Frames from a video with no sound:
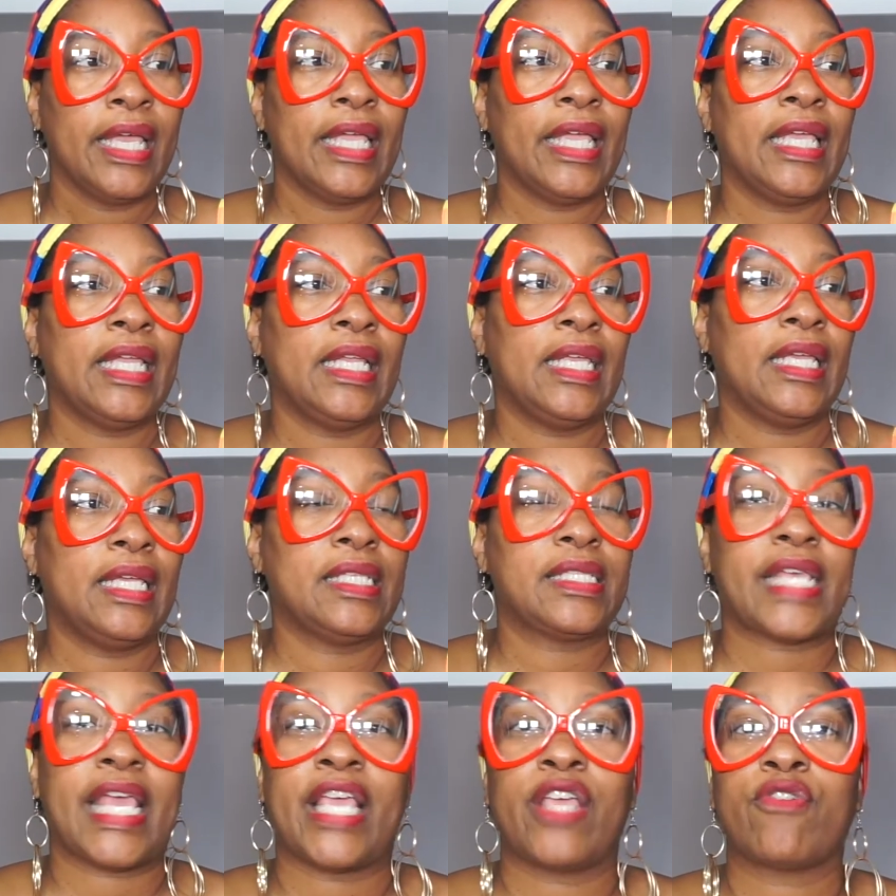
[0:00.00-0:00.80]
It
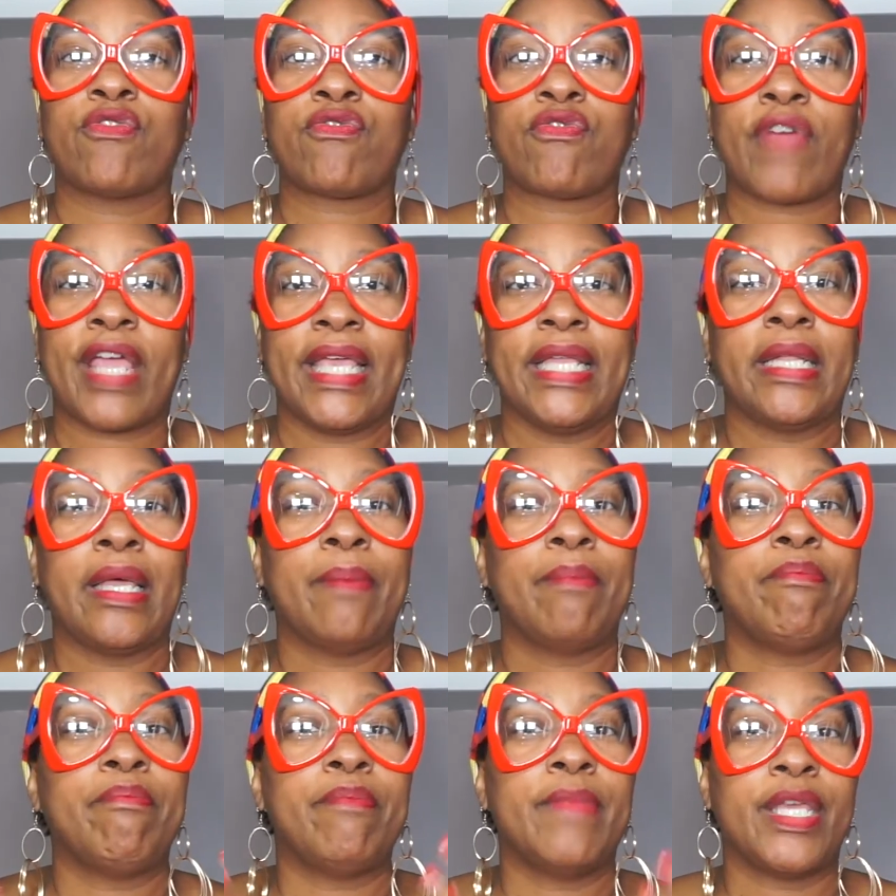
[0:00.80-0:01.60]
is a great
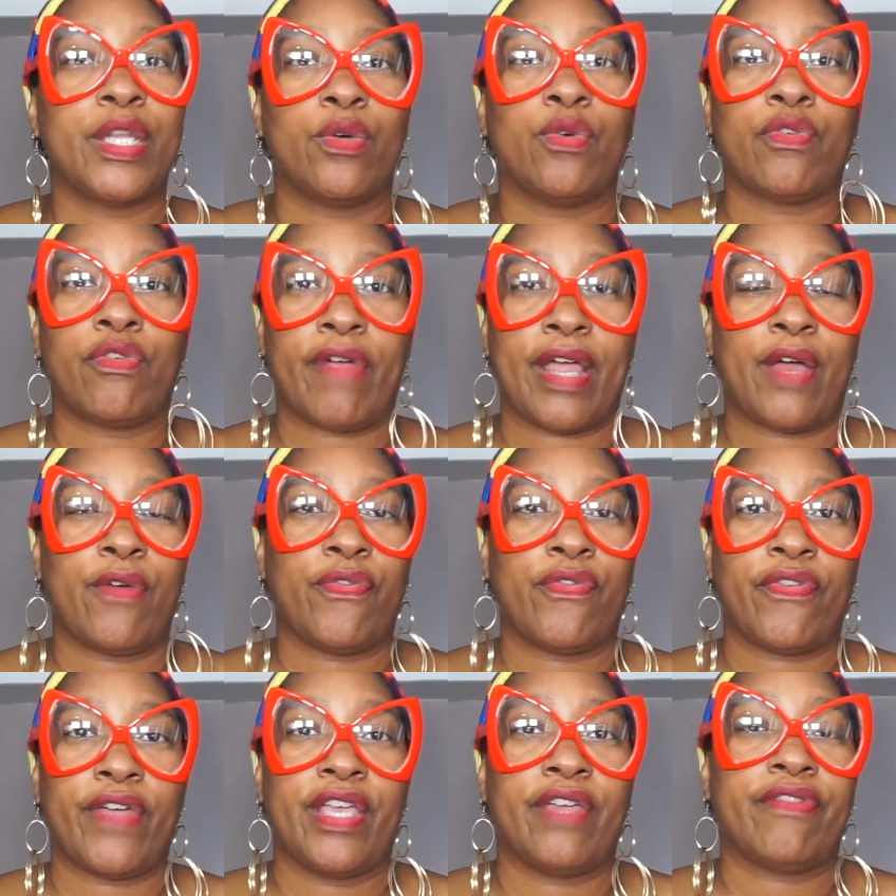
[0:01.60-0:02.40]
middle ground
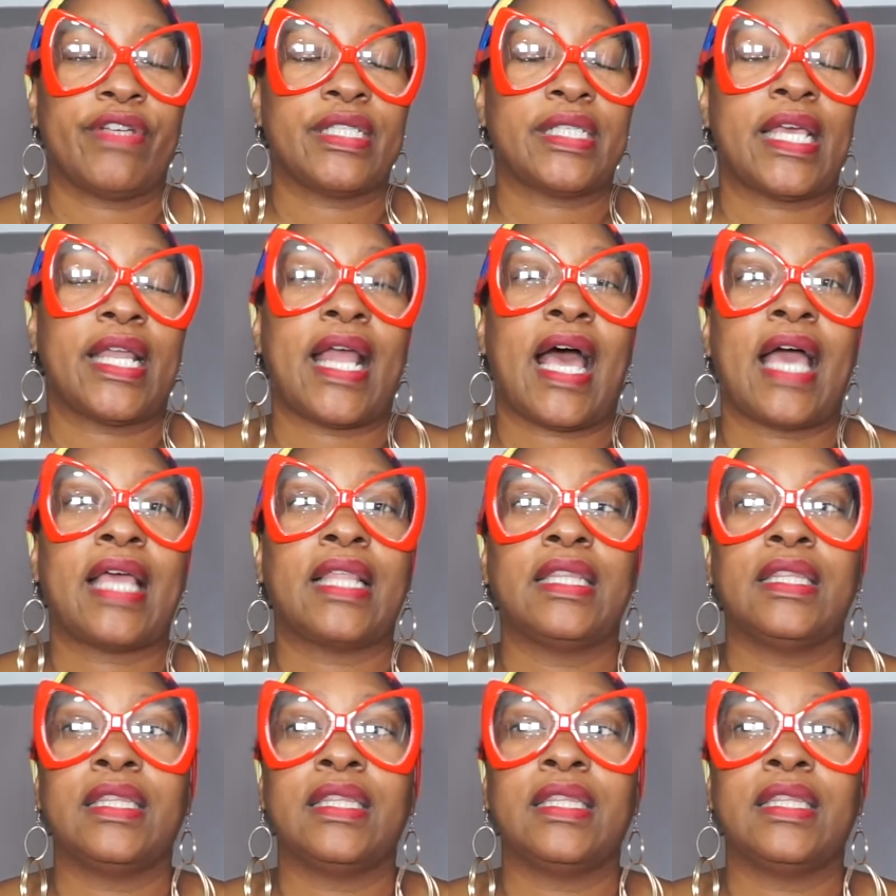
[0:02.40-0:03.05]
fragrance, and I